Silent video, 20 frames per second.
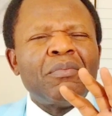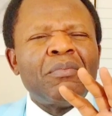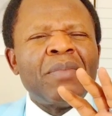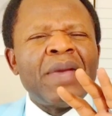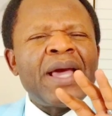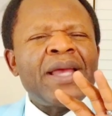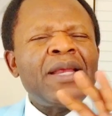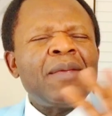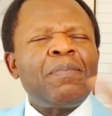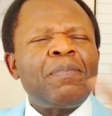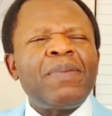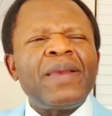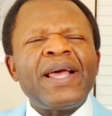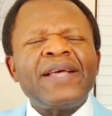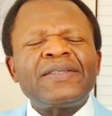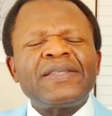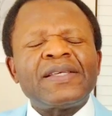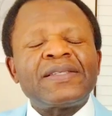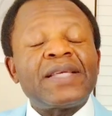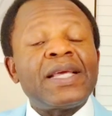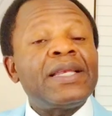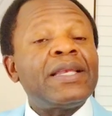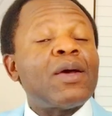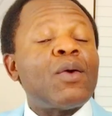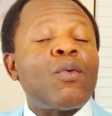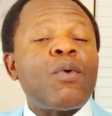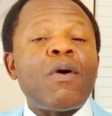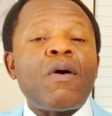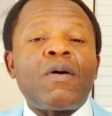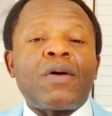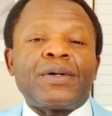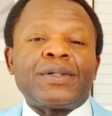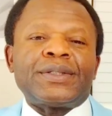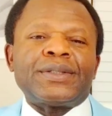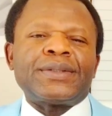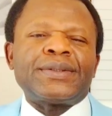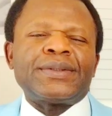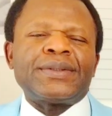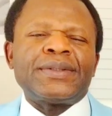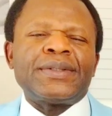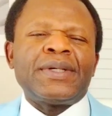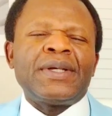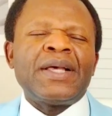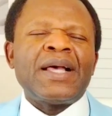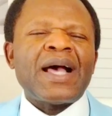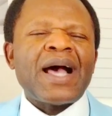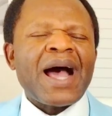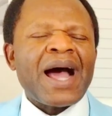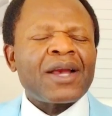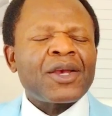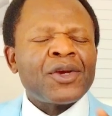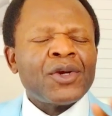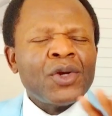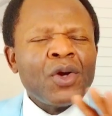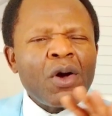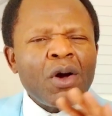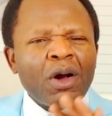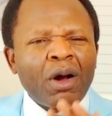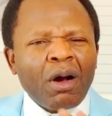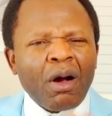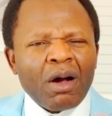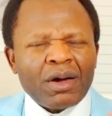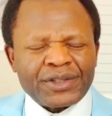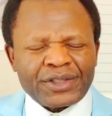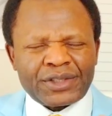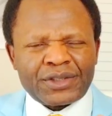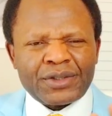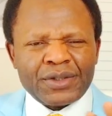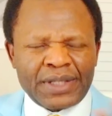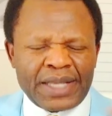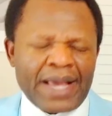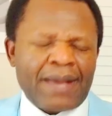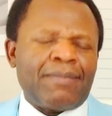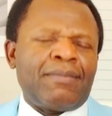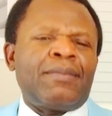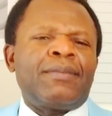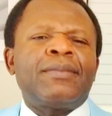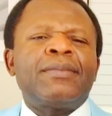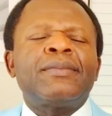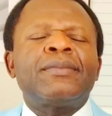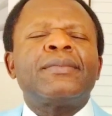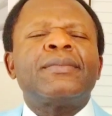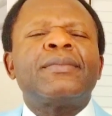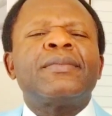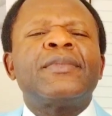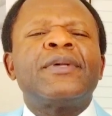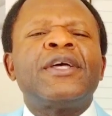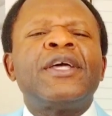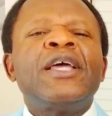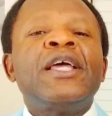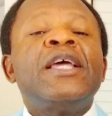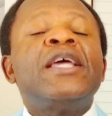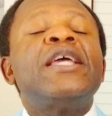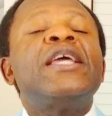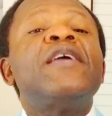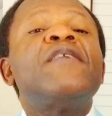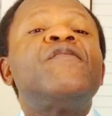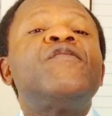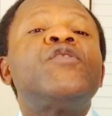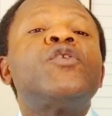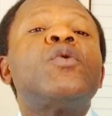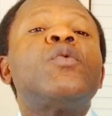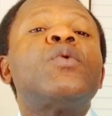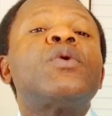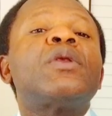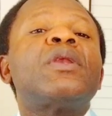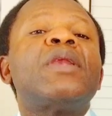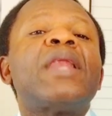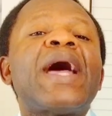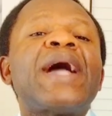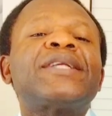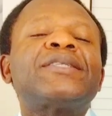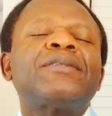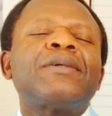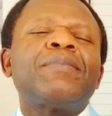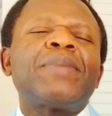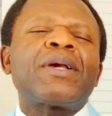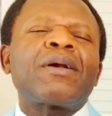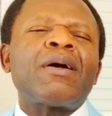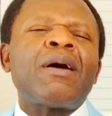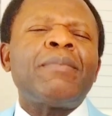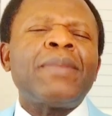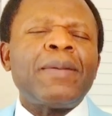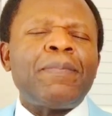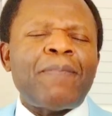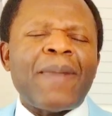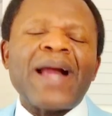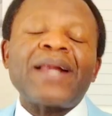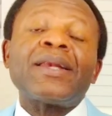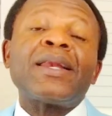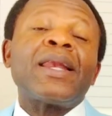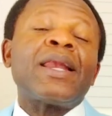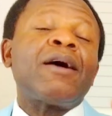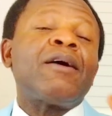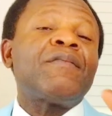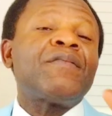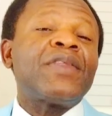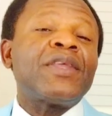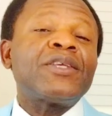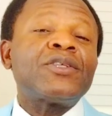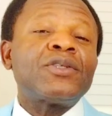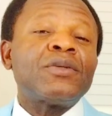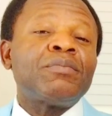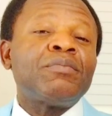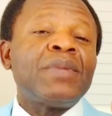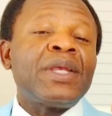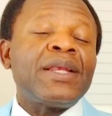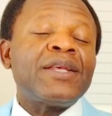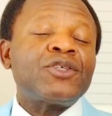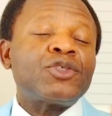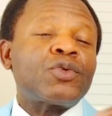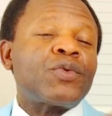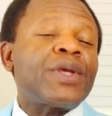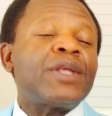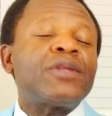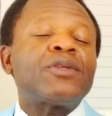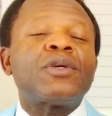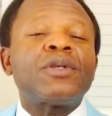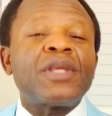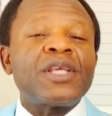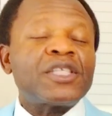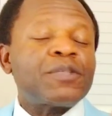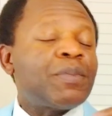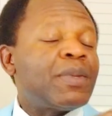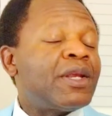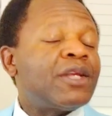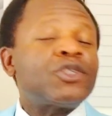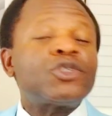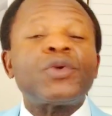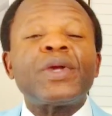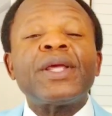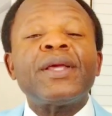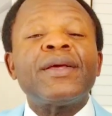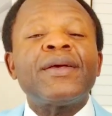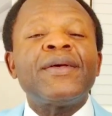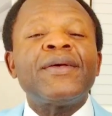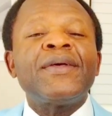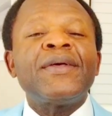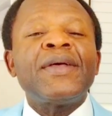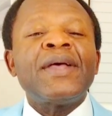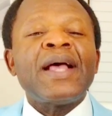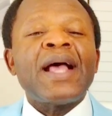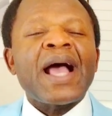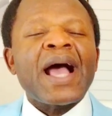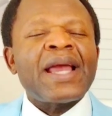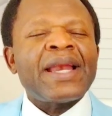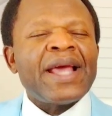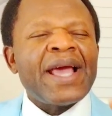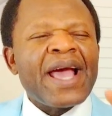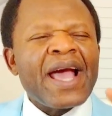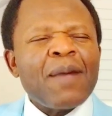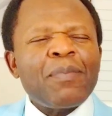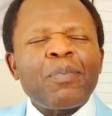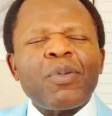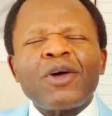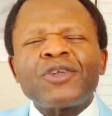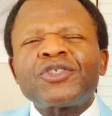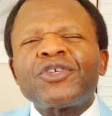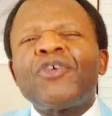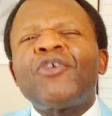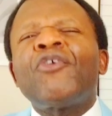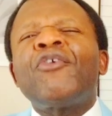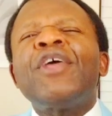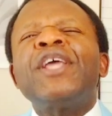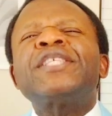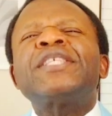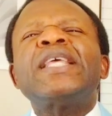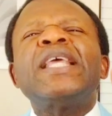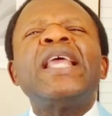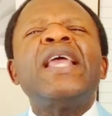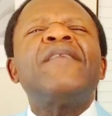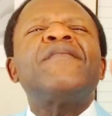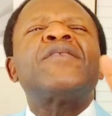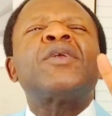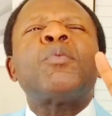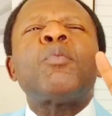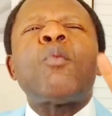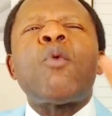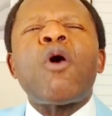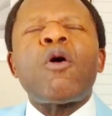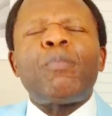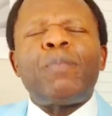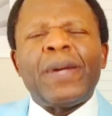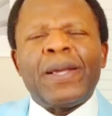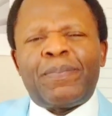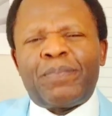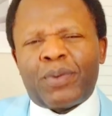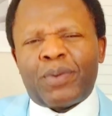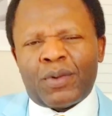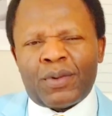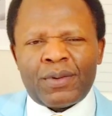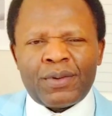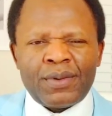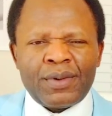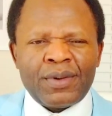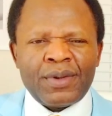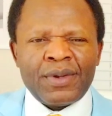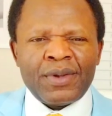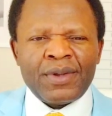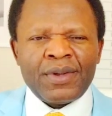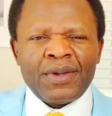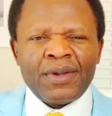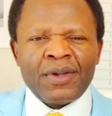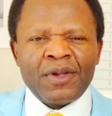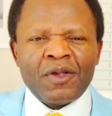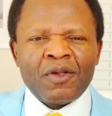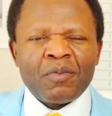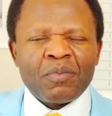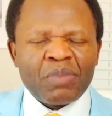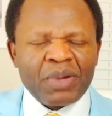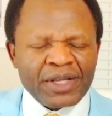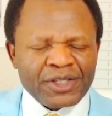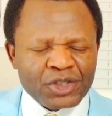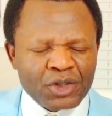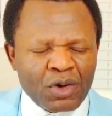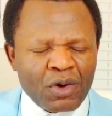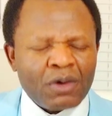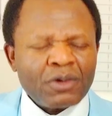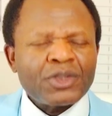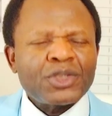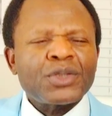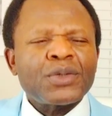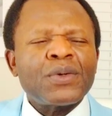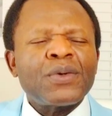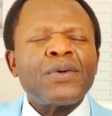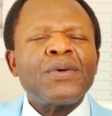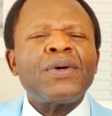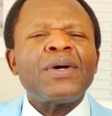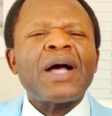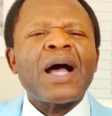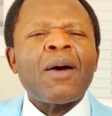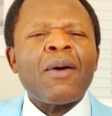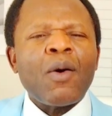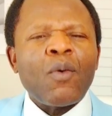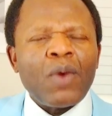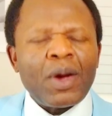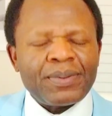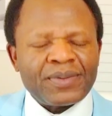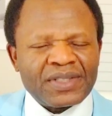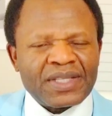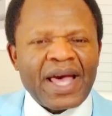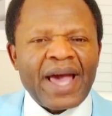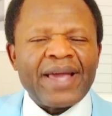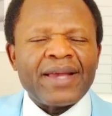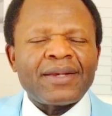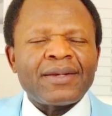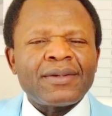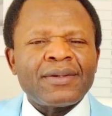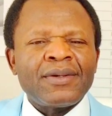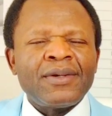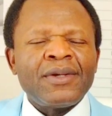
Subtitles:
many places in the world at no cost to them. If you would like to become a partner of this ministry, to this ministry, and help us reach even more people, please go to our website,